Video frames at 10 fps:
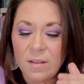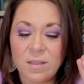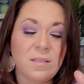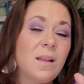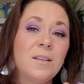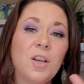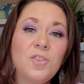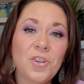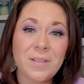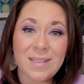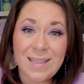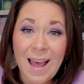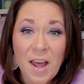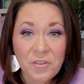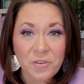the Sun conjunct
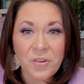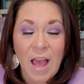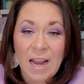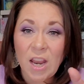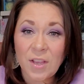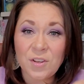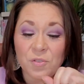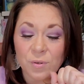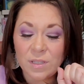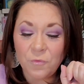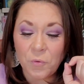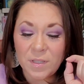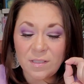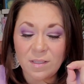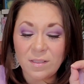Saturn at 9 degrees
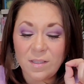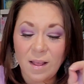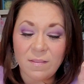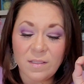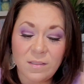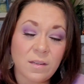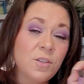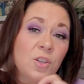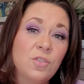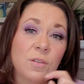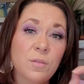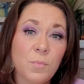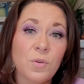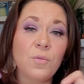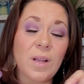46, and the Sun conjunct
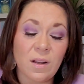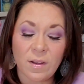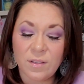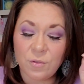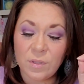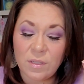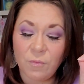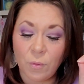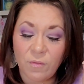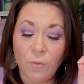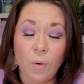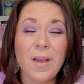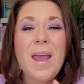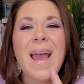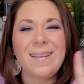Mercury at 9 degrees 44.
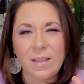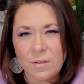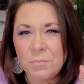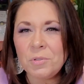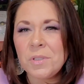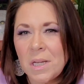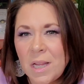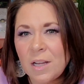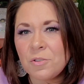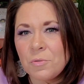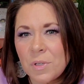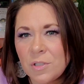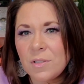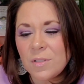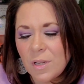And then the Moon's going to enter
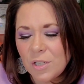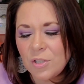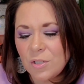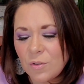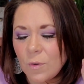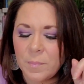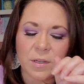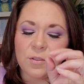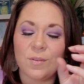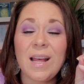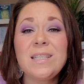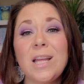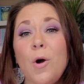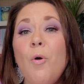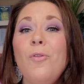into Scorpio. So that's a
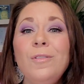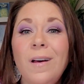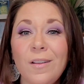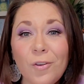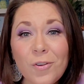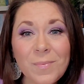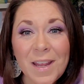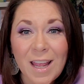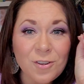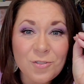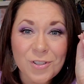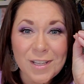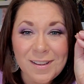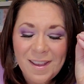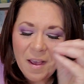whole lot of Hermit
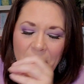energy.